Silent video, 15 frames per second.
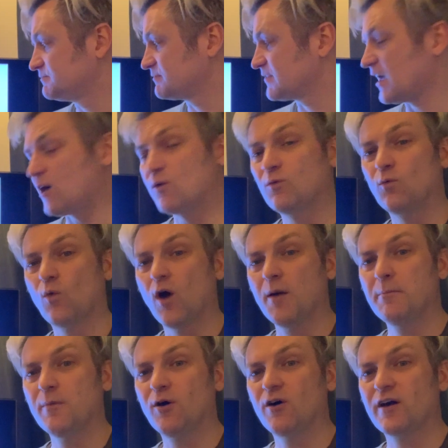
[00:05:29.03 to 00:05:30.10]
Now,
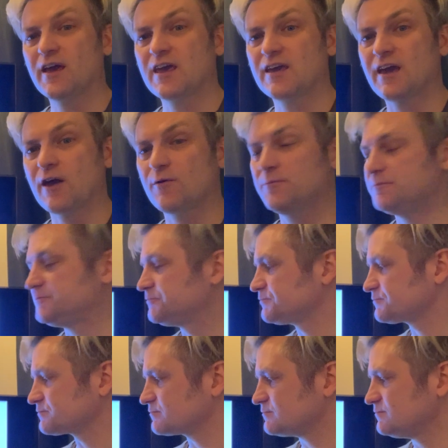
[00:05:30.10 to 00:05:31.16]
one more, here you go.
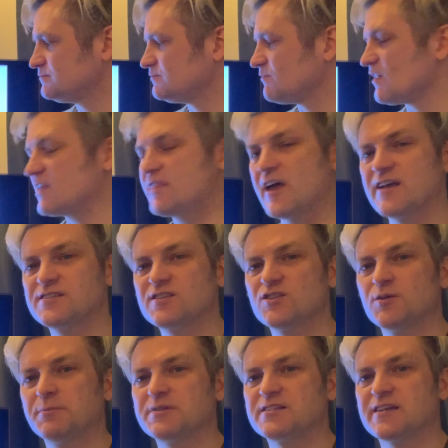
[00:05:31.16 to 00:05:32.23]
There's the
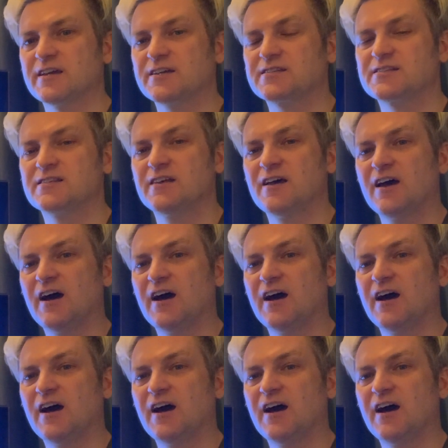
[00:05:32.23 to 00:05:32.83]
number 6.